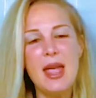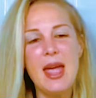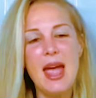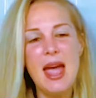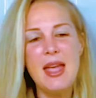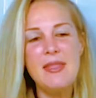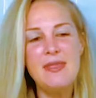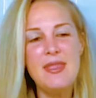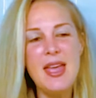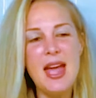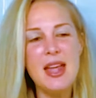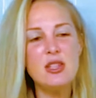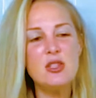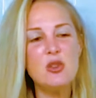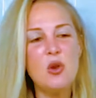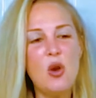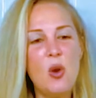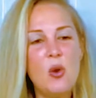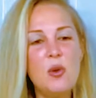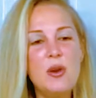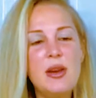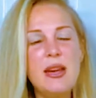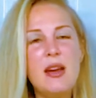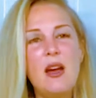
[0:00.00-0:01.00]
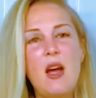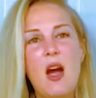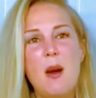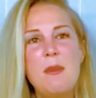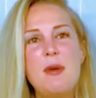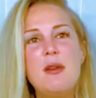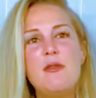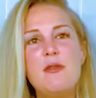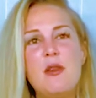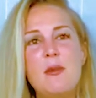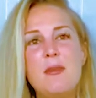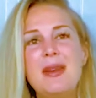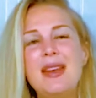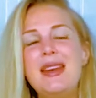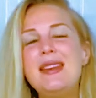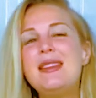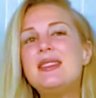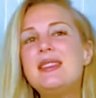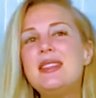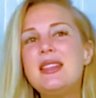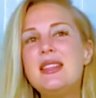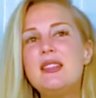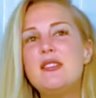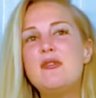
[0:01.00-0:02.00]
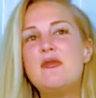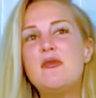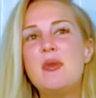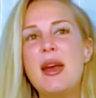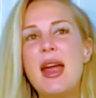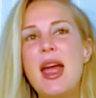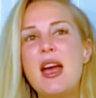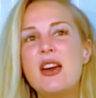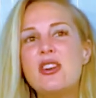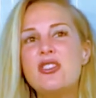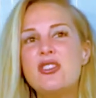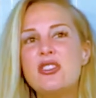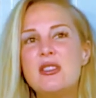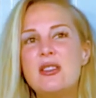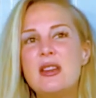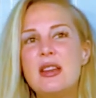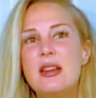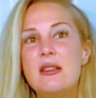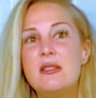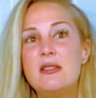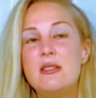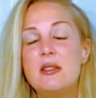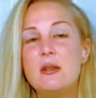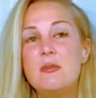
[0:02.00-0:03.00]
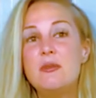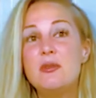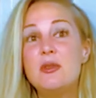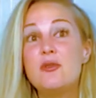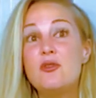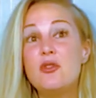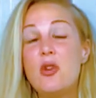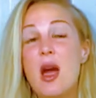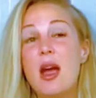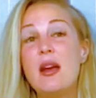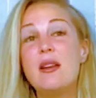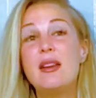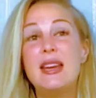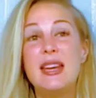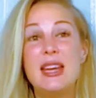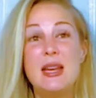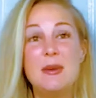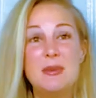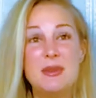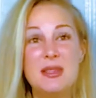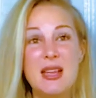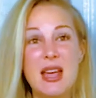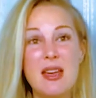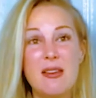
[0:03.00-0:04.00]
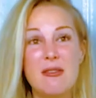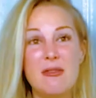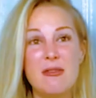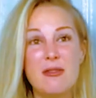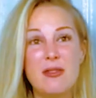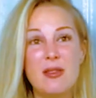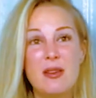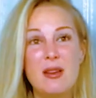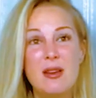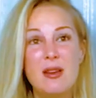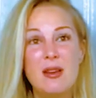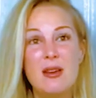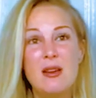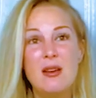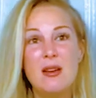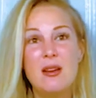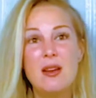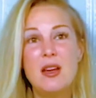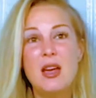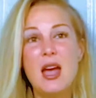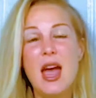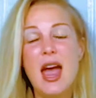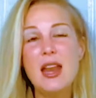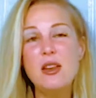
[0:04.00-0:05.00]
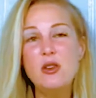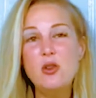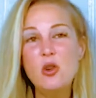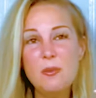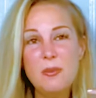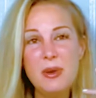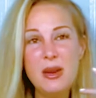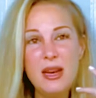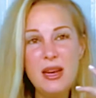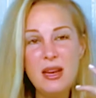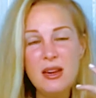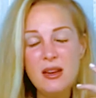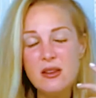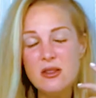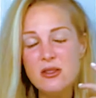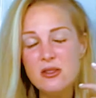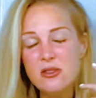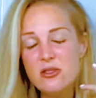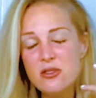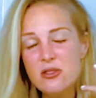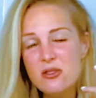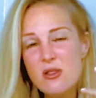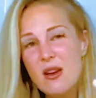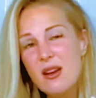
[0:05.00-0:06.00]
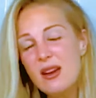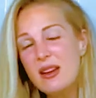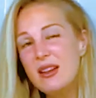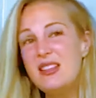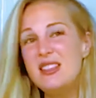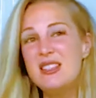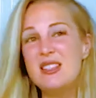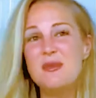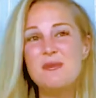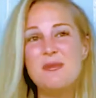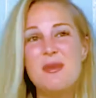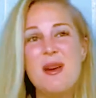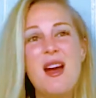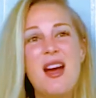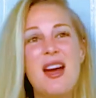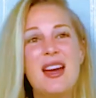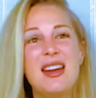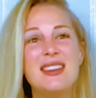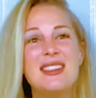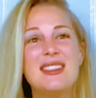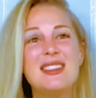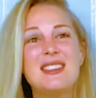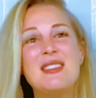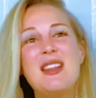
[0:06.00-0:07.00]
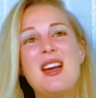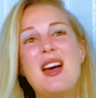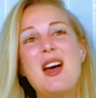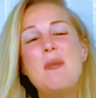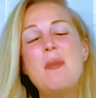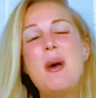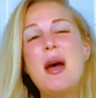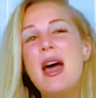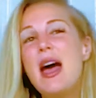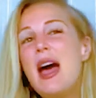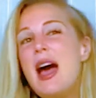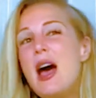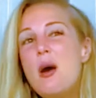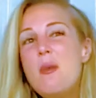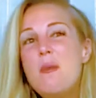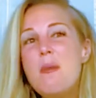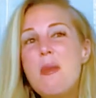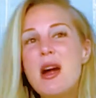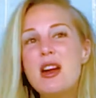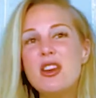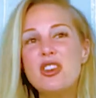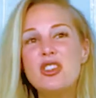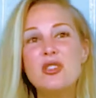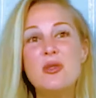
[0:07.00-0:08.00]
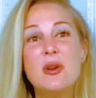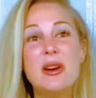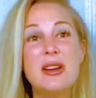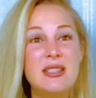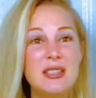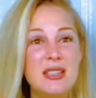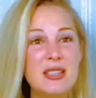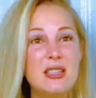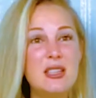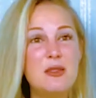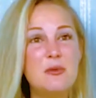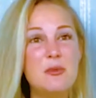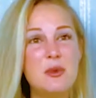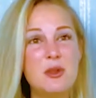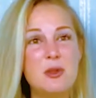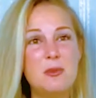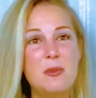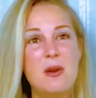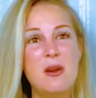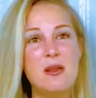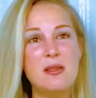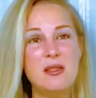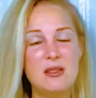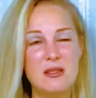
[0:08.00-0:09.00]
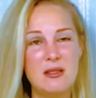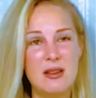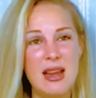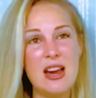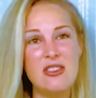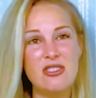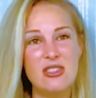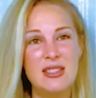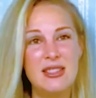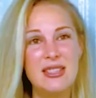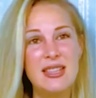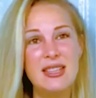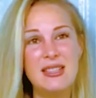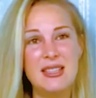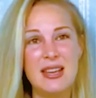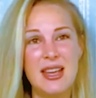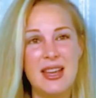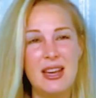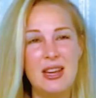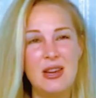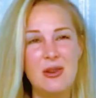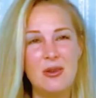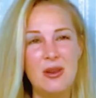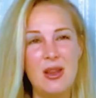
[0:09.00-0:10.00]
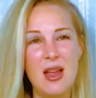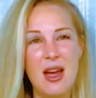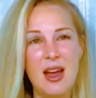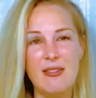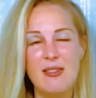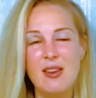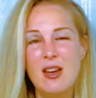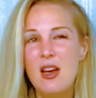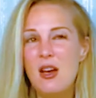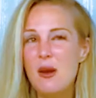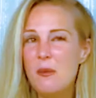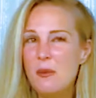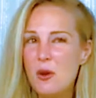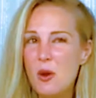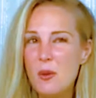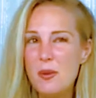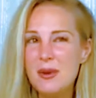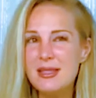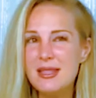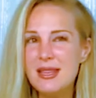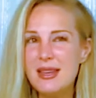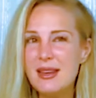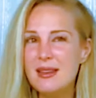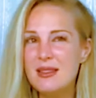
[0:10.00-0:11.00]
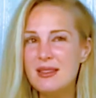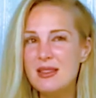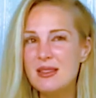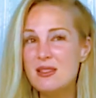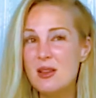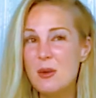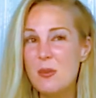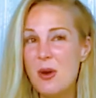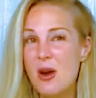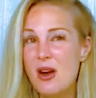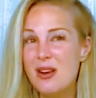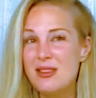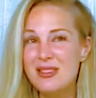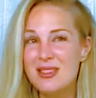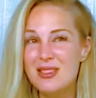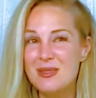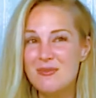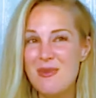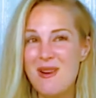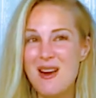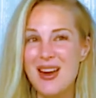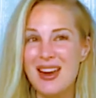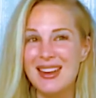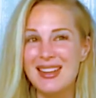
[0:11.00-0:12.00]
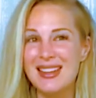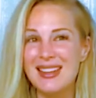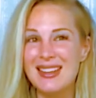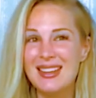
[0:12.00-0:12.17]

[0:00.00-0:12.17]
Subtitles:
And that's only coming from an instinctive reaction in terms of trying to keep safe. And you'll be shockingly surprised by how much your instinctive responses are actually dictating your life. We always think it's the subconscious mind.